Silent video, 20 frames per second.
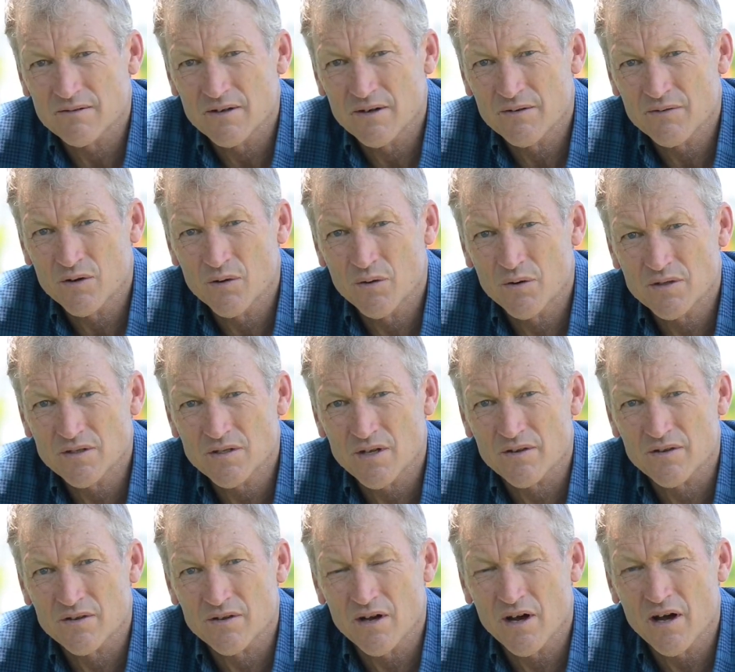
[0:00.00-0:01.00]
of course, a
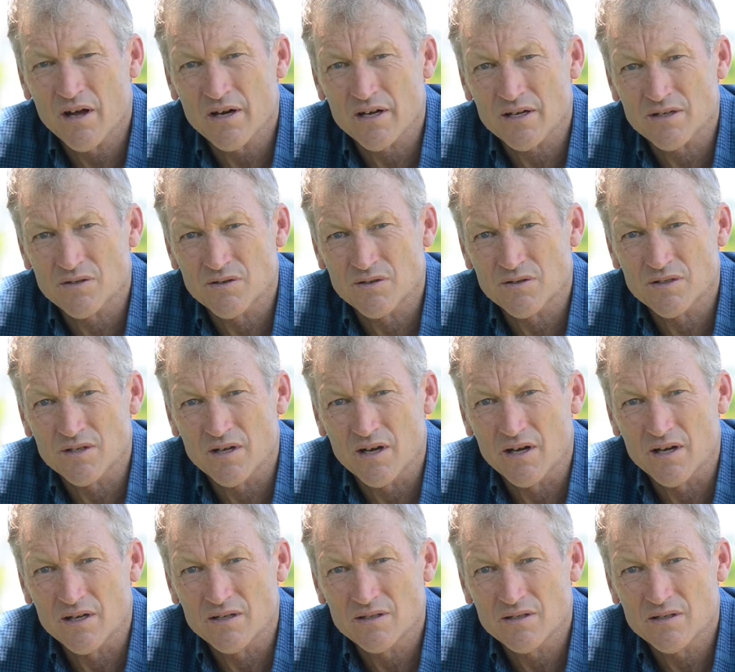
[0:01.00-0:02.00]
thought
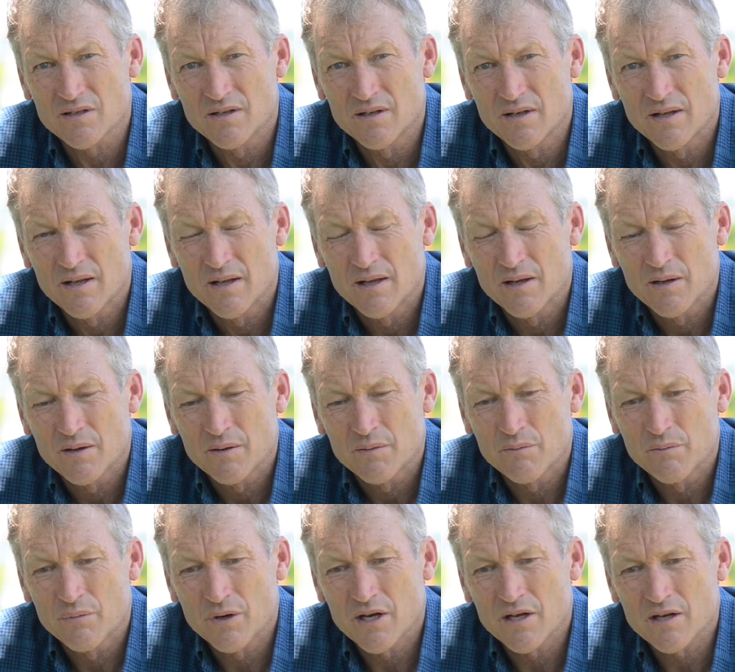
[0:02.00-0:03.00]
exercise,
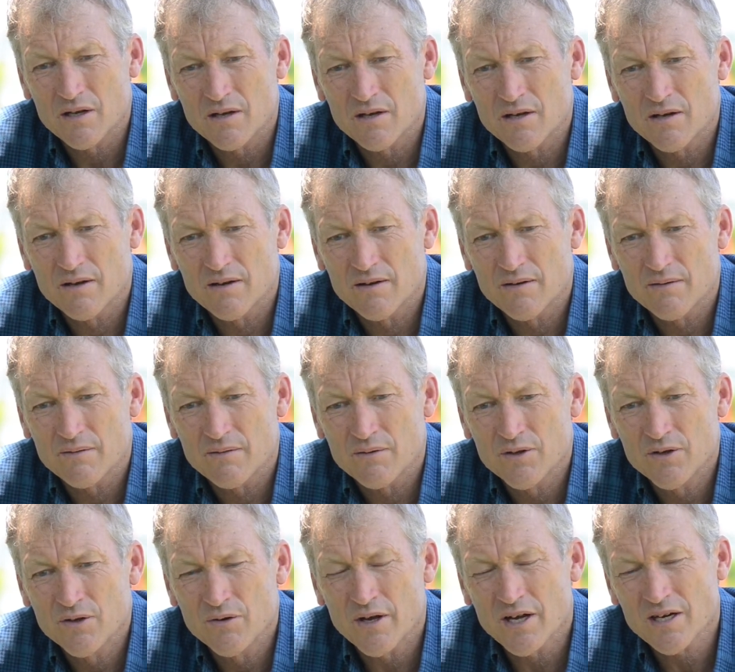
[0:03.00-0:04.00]
but
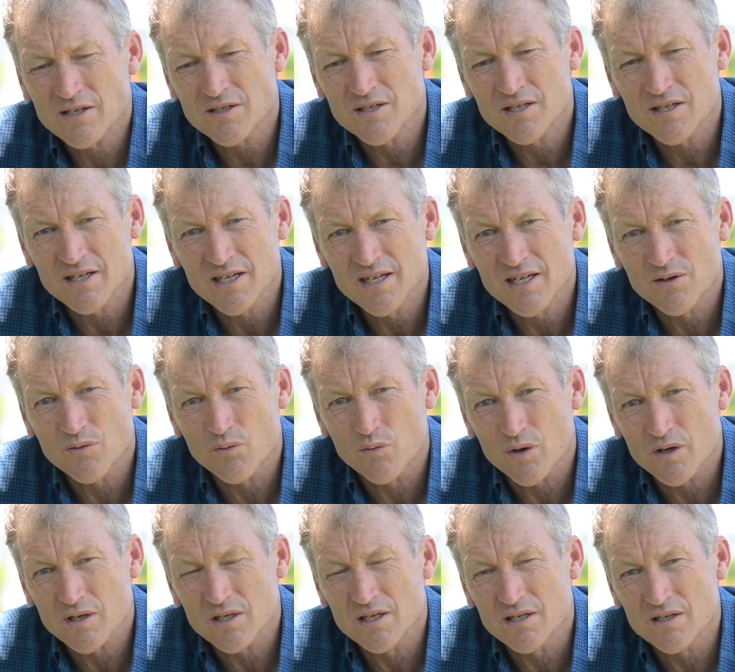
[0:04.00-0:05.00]
you actually need a
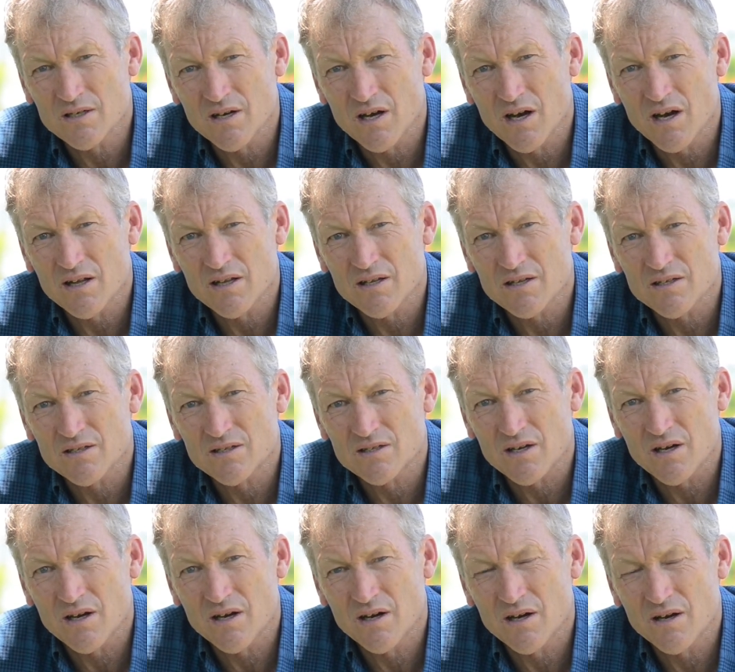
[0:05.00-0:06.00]
working knowledge
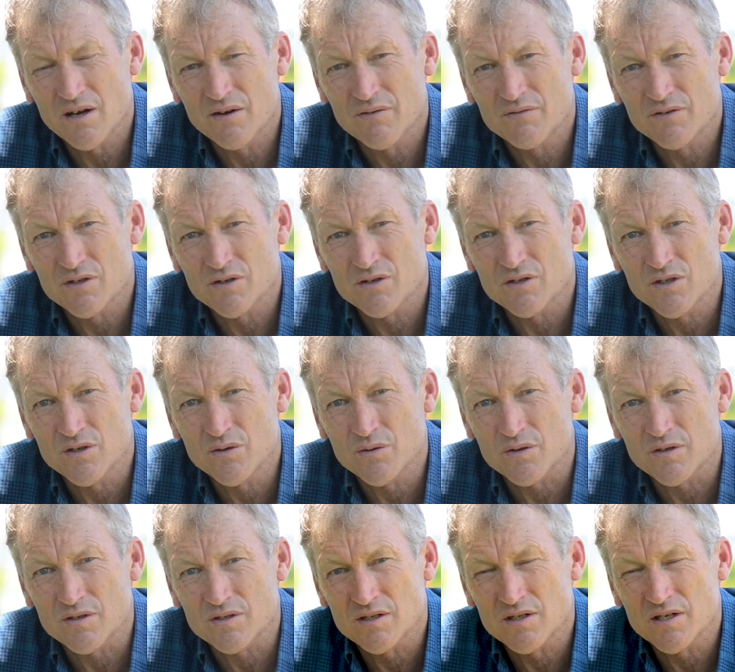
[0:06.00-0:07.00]
of your
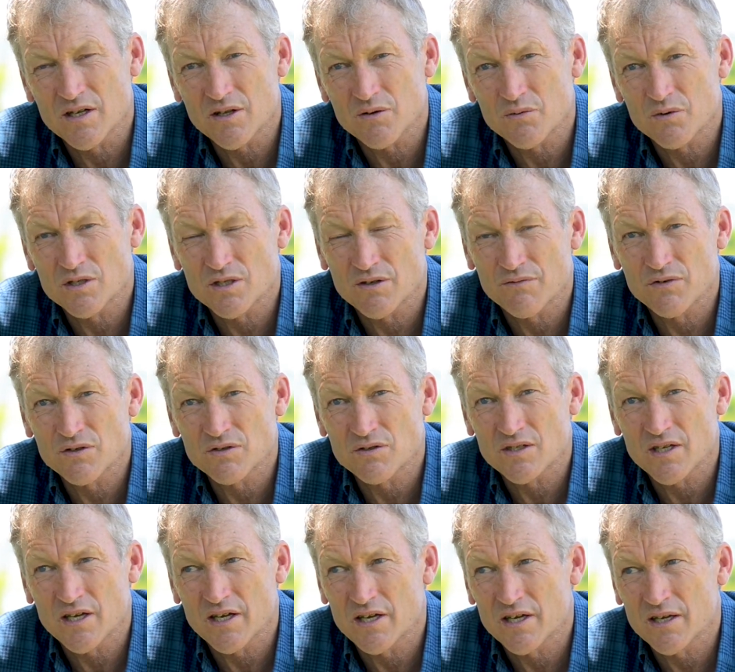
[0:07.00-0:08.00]
doers. In other words, if you
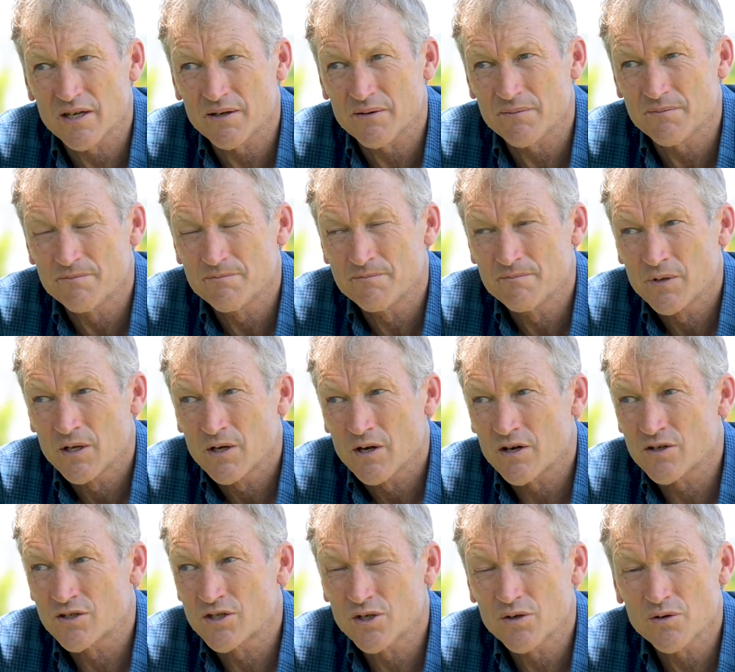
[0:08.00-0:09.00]
say,
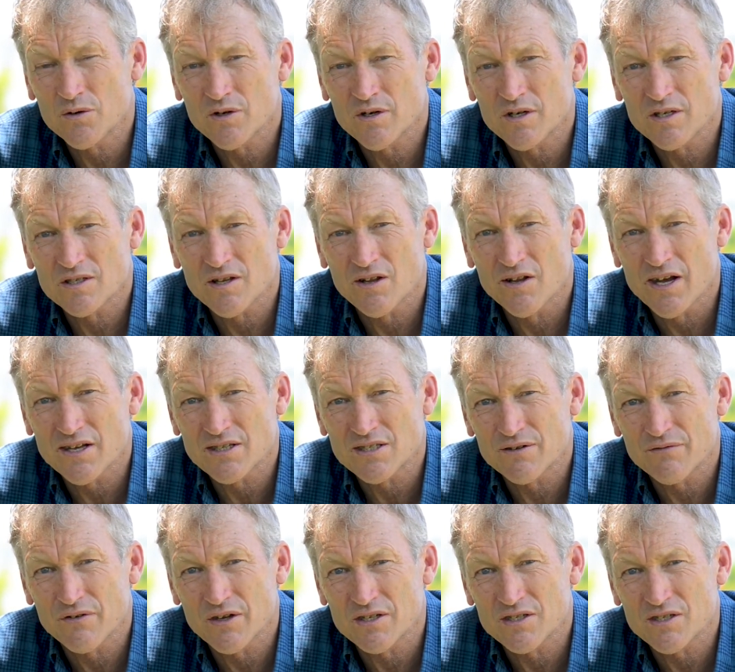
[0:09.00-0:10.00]
our doer is lots
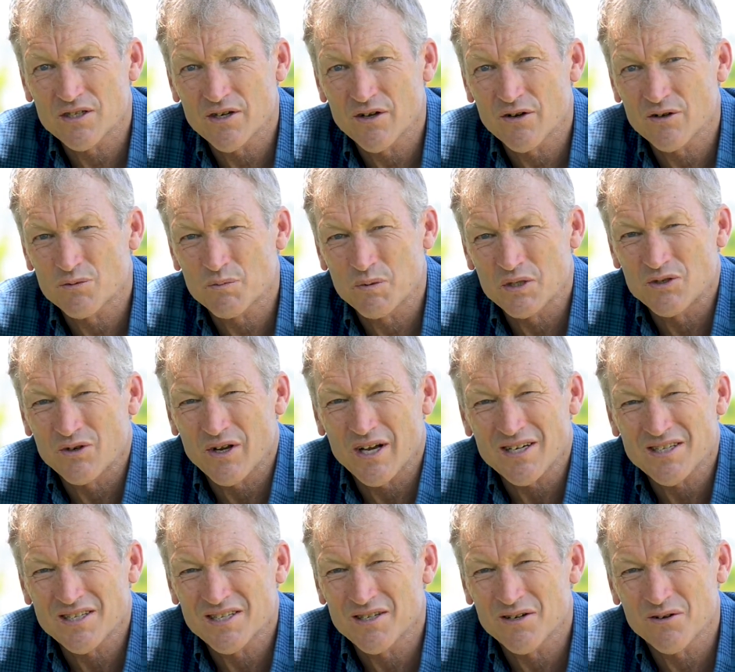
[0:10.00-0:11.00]
of NGOs, but you
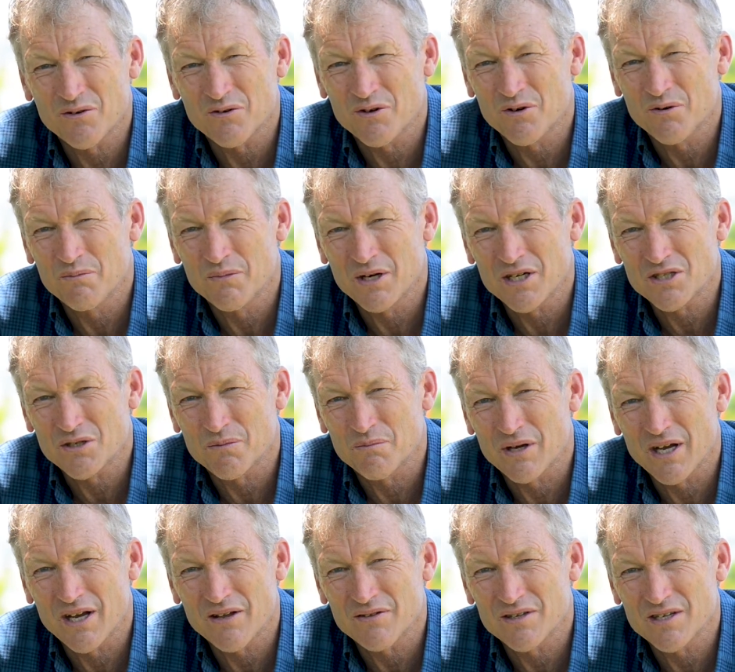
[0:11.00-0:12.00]
actually don't know much
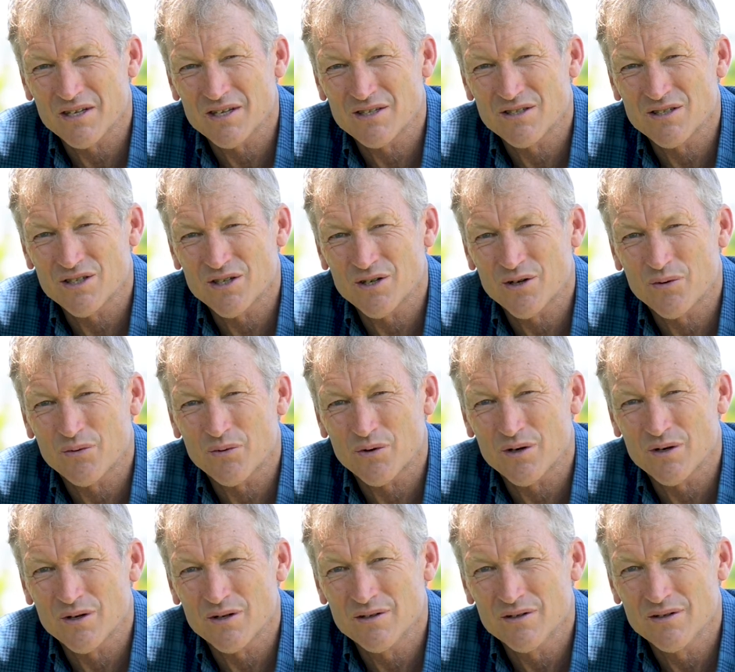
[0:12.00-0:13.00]
about the NGO
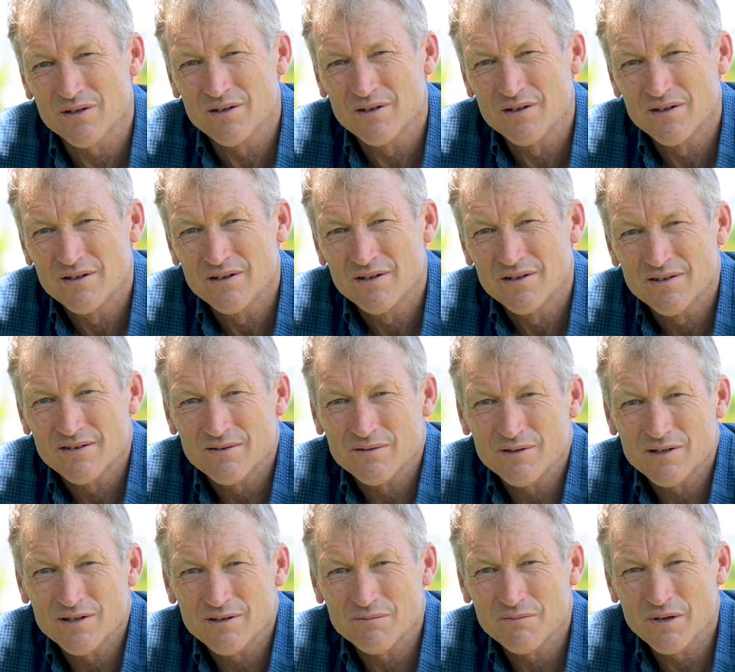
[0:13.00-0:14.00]
world,
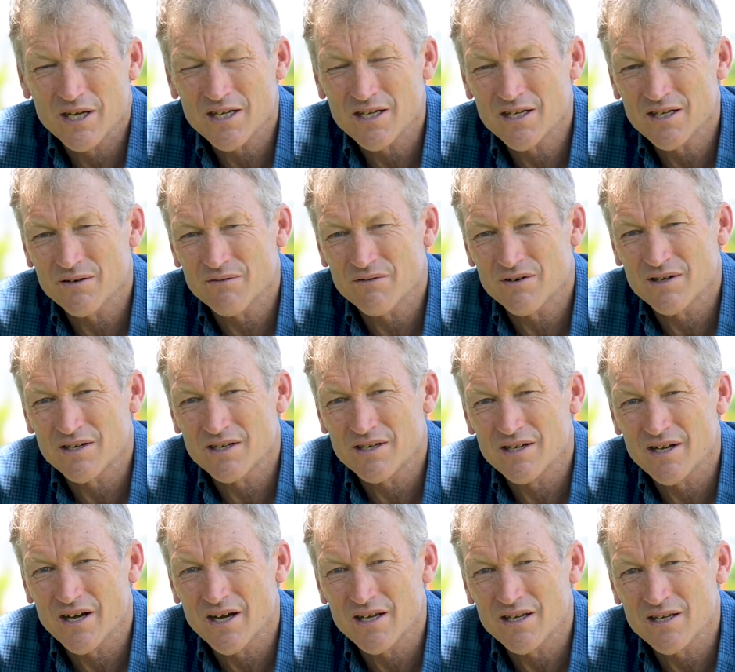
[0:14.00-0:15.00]
well, you're making a very
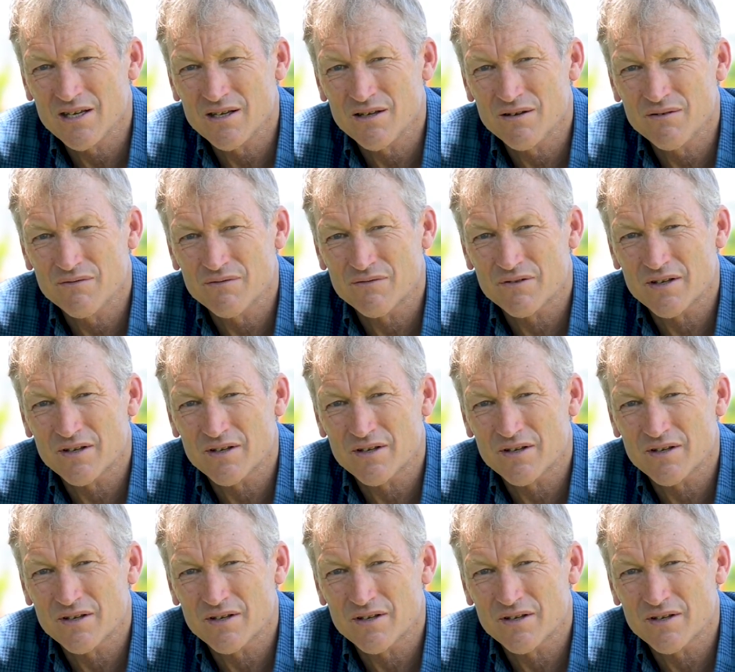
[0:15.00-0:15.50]
naive